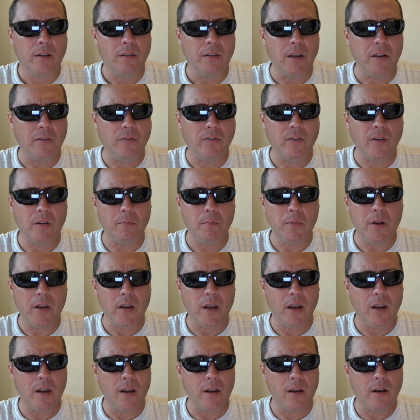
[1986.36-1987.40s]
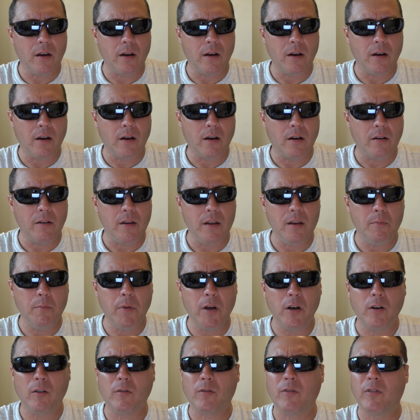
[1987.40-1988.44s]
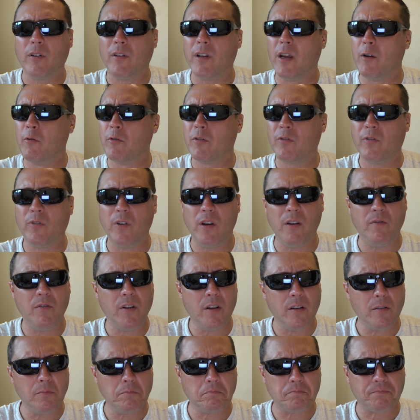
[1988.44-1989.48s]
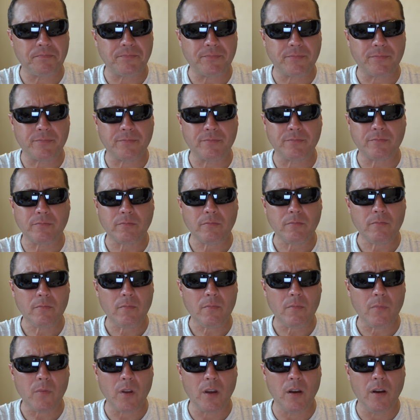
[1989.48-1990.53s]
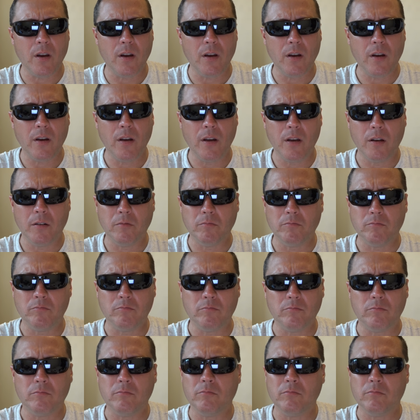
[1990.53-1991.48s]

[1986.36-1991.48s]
they sent me a email, said they received it. And